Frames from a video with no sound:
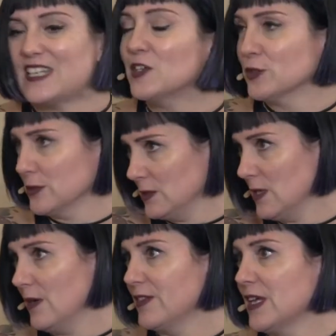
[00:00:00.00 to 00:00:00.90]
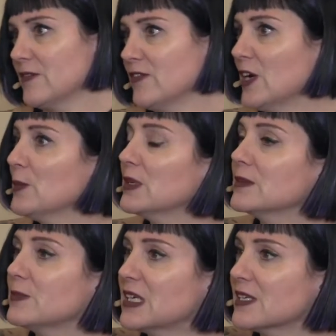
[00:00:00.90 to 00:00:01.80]
tier of that
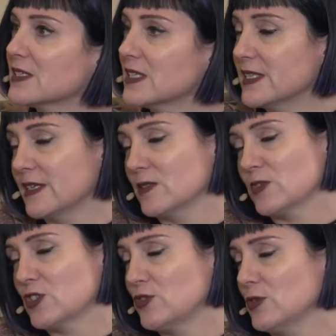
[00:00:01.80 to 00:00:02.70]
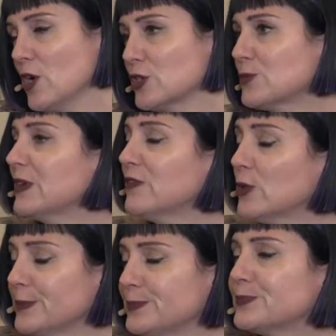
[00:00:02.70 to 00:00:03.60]
environment because the data was too large
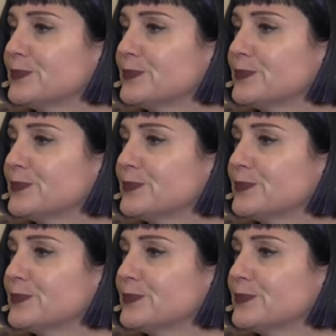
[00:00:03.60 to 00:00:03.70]
before.